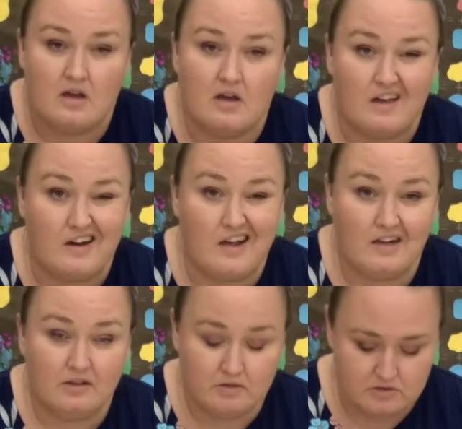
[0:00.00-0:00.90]
And hot
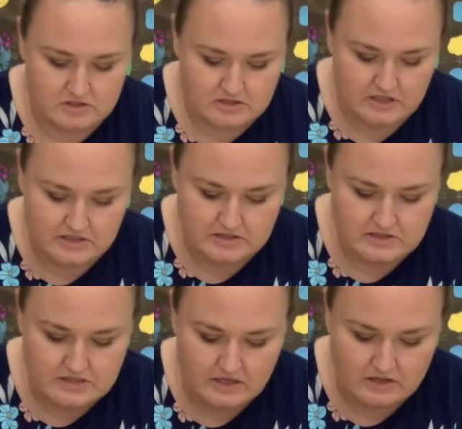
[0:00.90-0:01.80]
glue just takes a
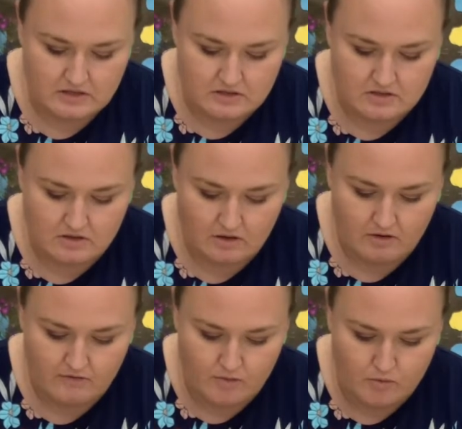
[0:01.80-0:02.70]
second to
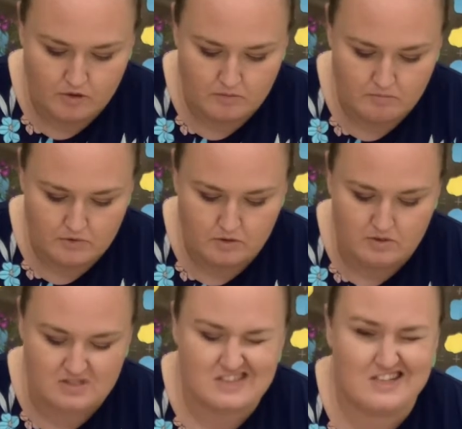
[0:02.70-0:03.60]
form. You can
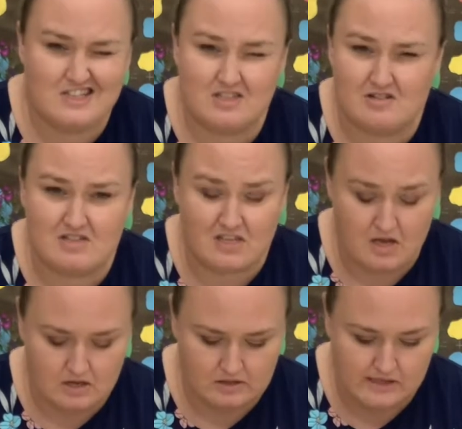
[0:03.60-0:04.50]
see it start to get
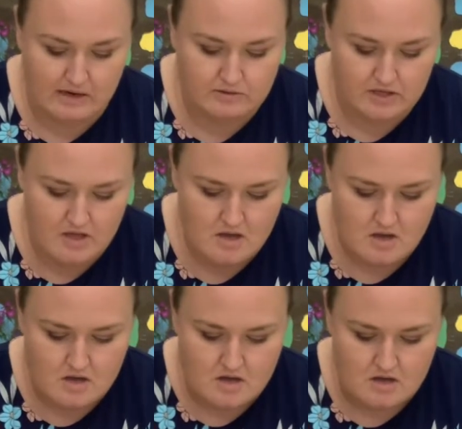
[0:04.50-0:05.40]
cloudy,
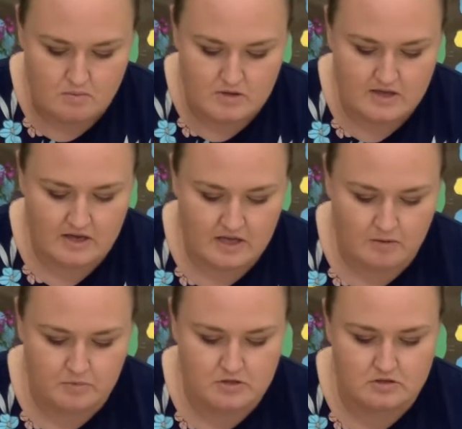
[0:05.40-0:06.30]
and when that
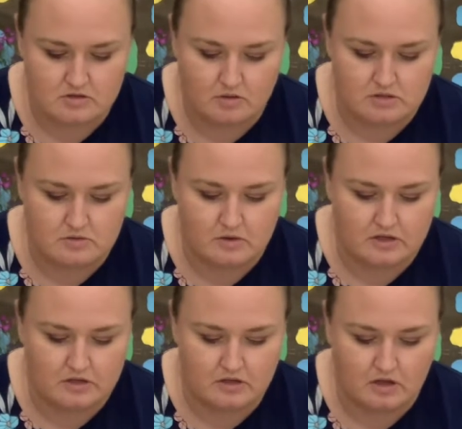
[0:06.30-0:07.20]
happens, you know it's ready
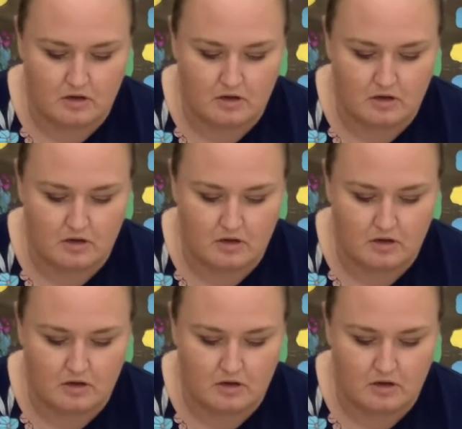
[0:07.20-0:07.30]
to go.